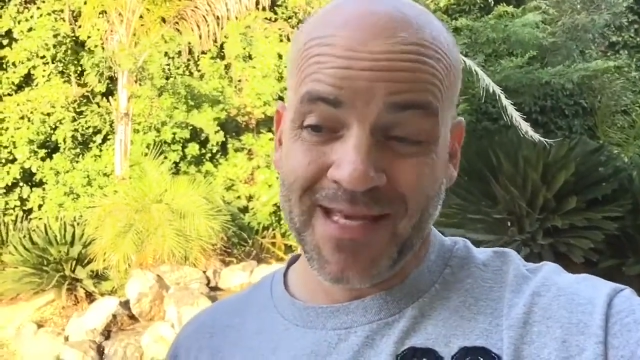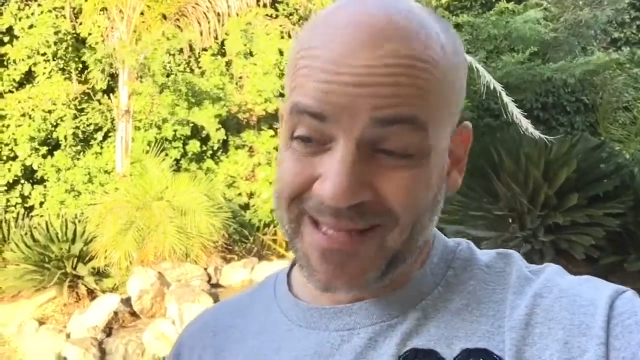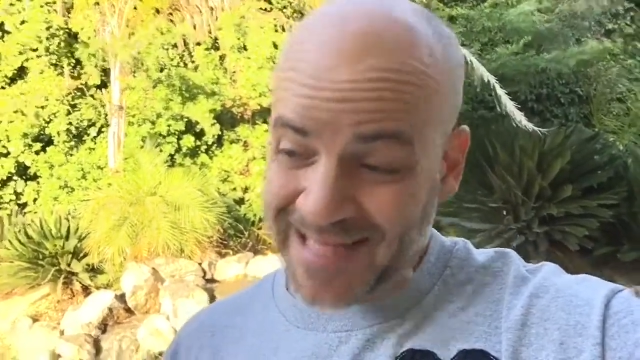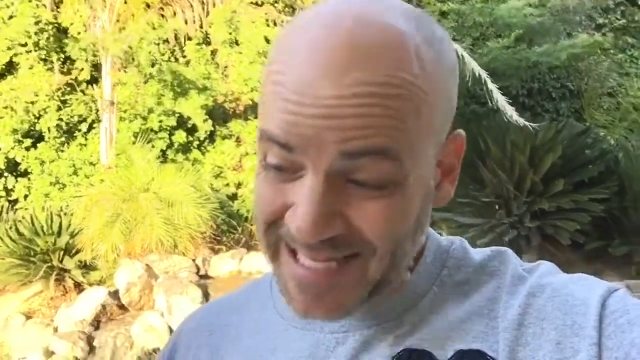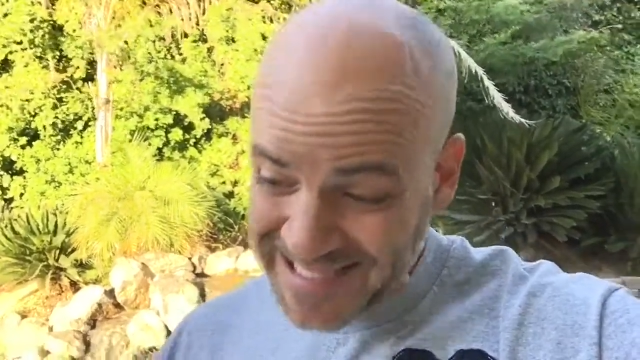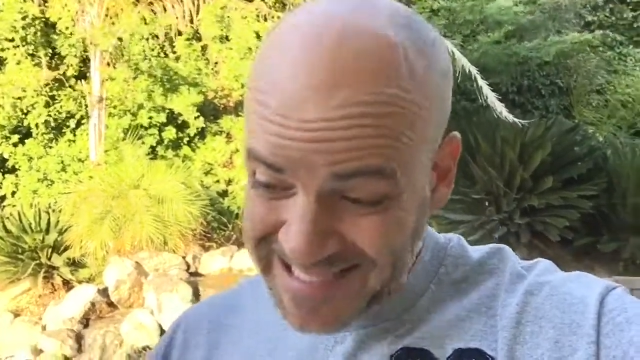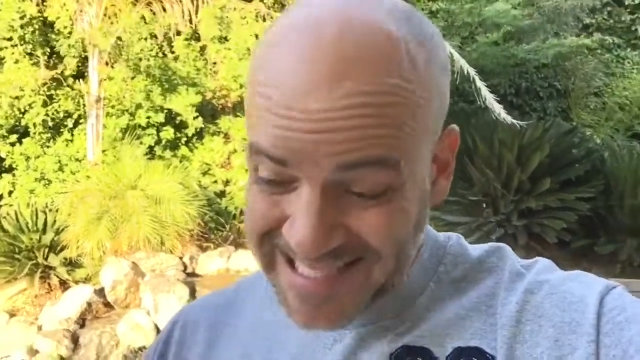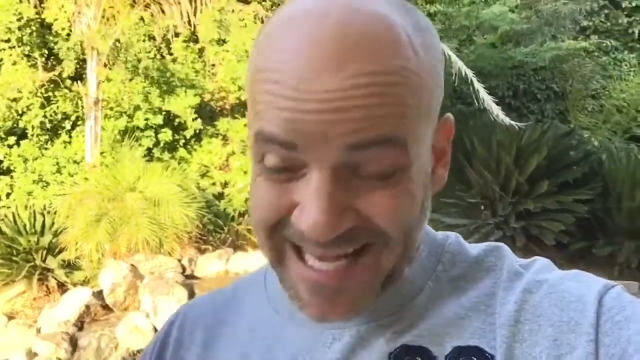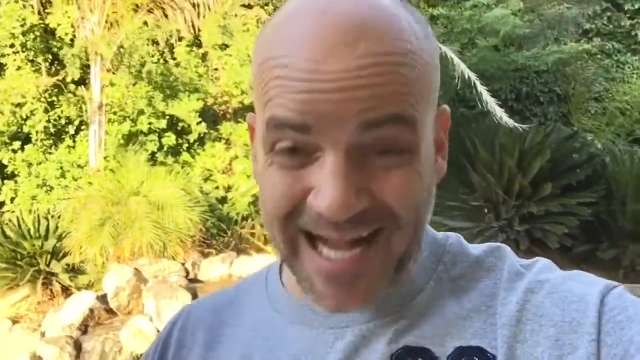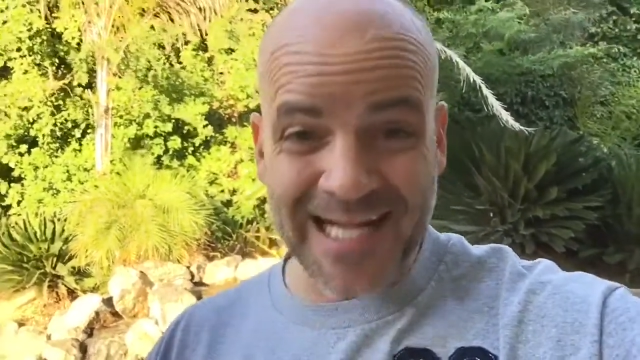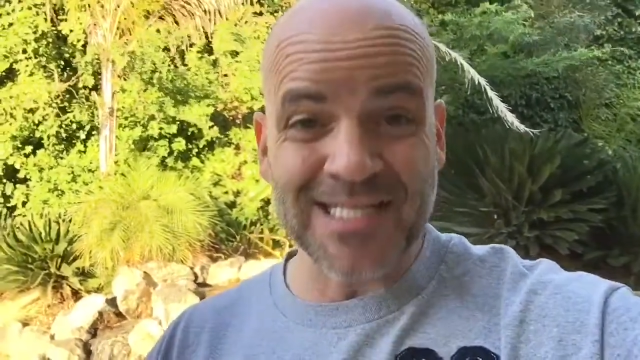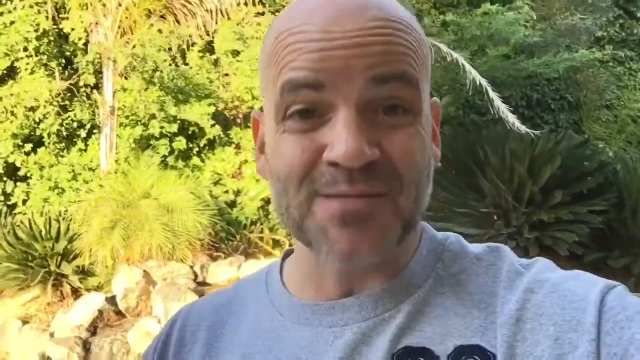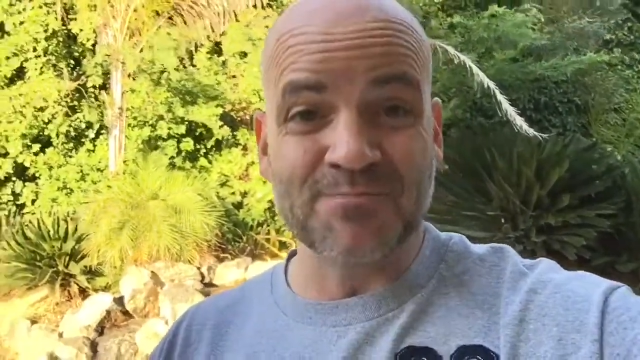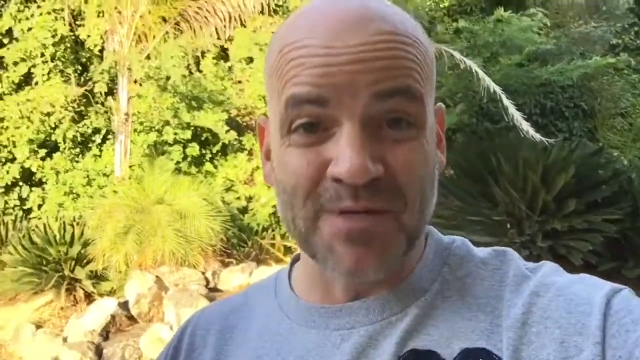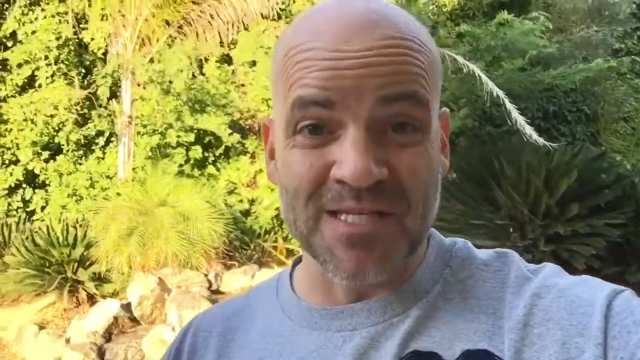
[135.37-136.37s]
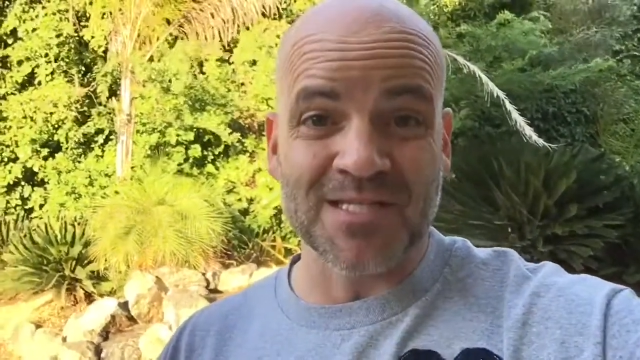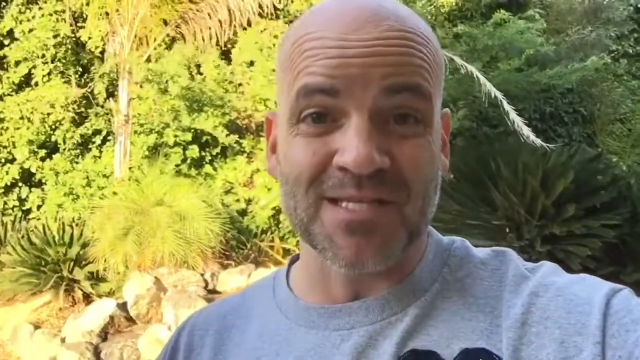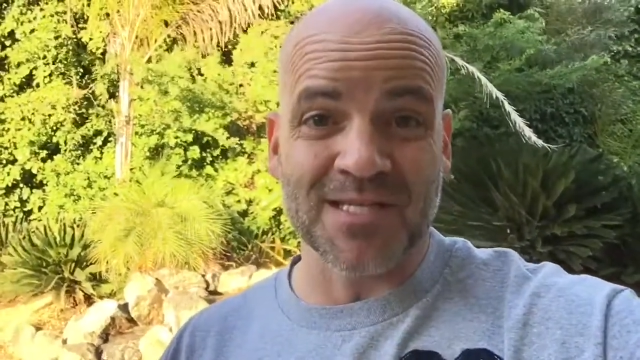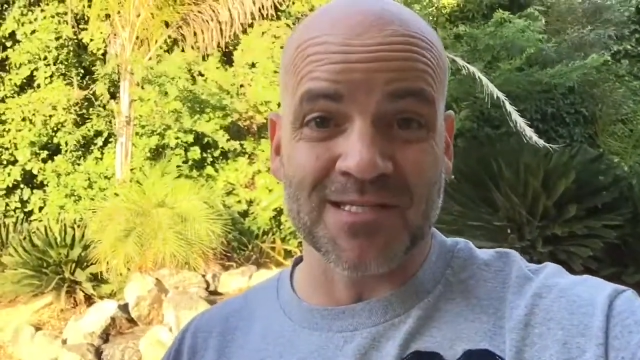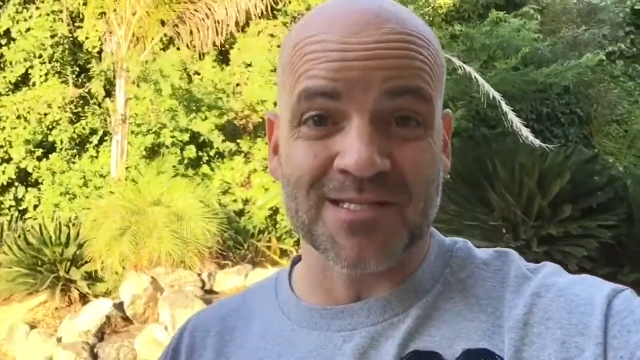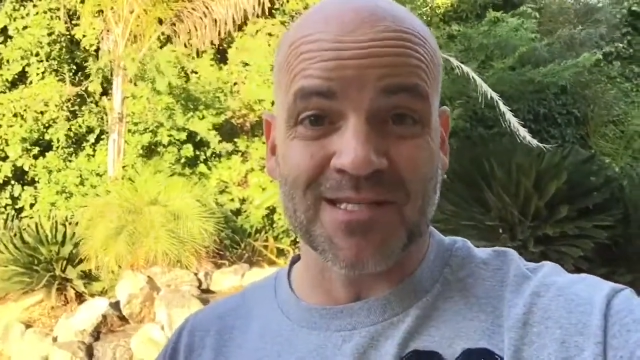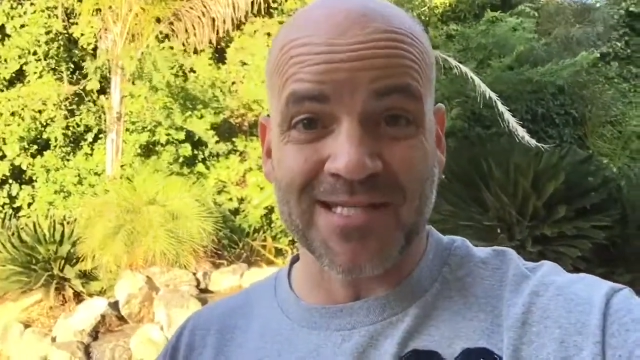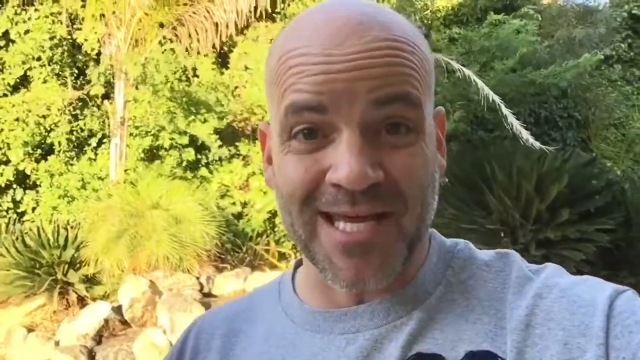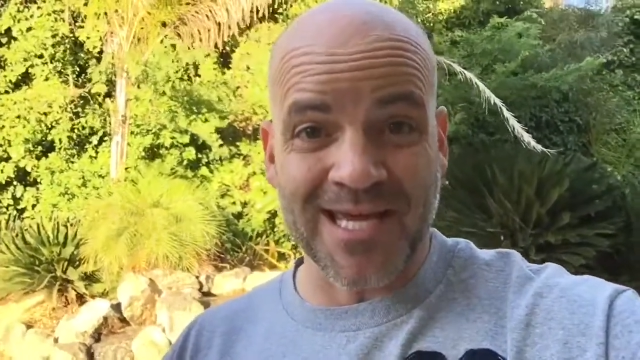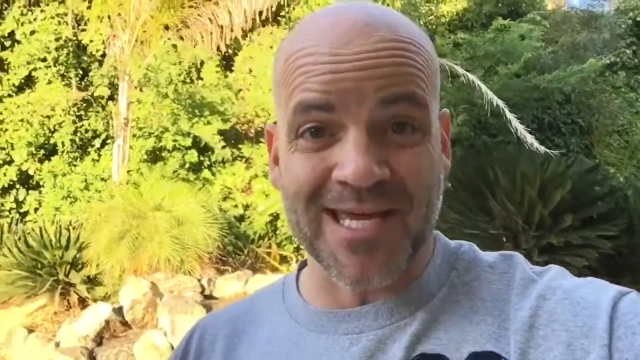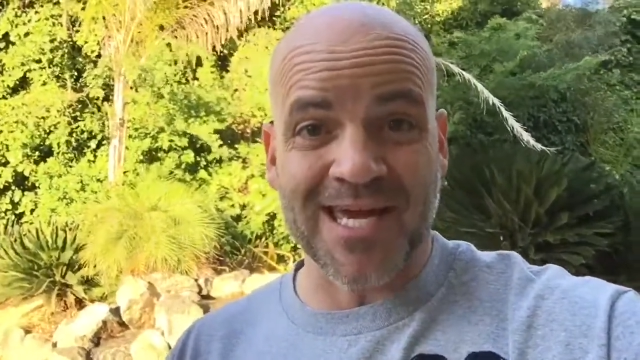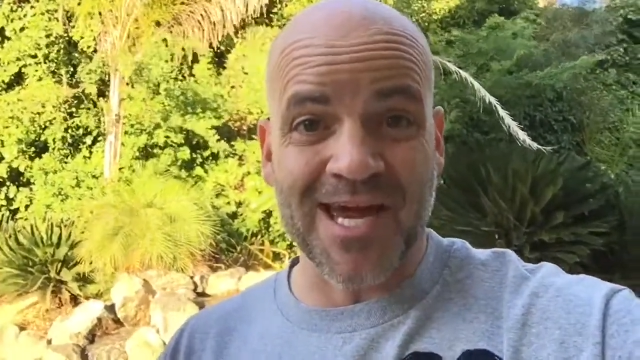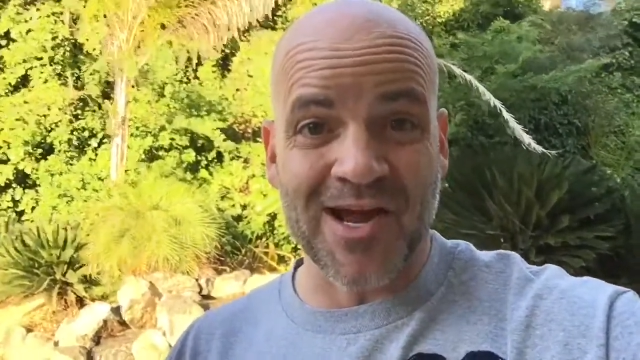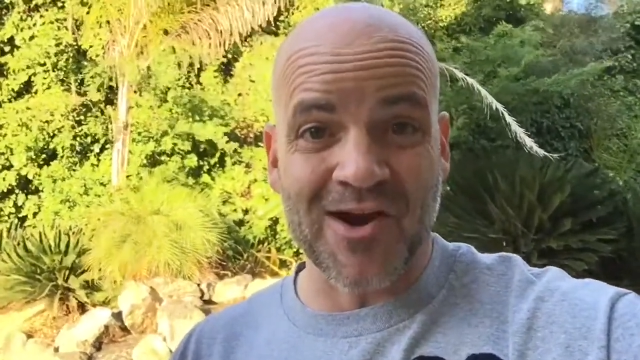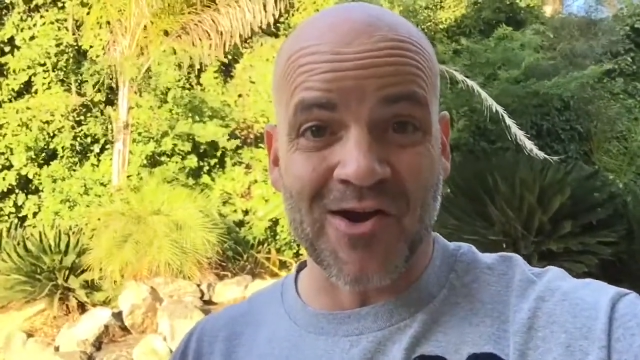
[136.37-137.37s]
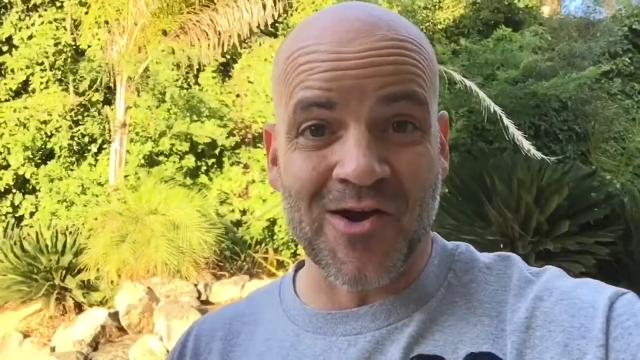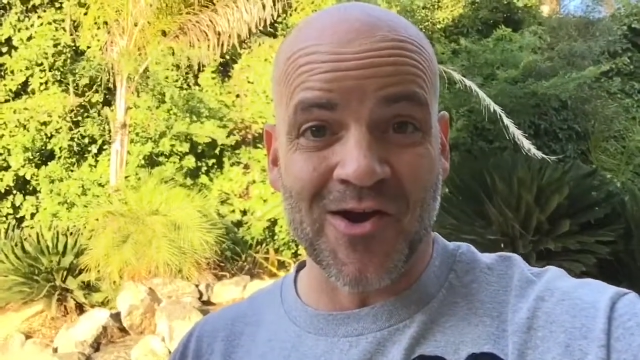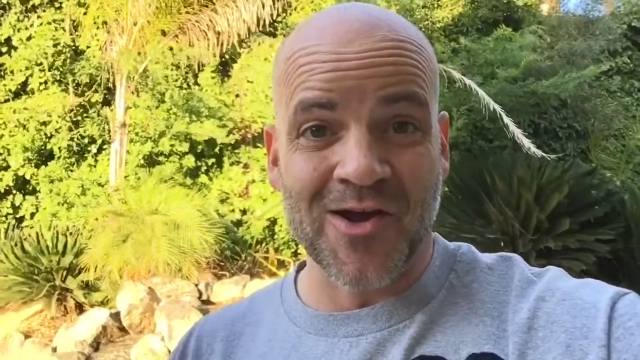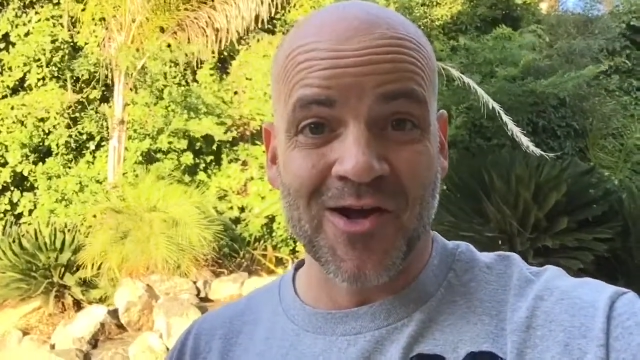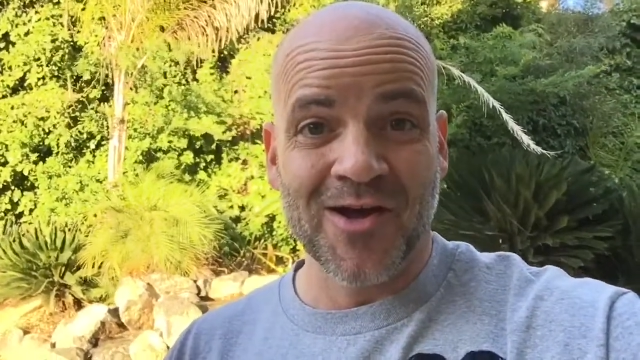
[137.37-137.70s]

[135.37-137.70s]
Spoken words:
That's God's business to take care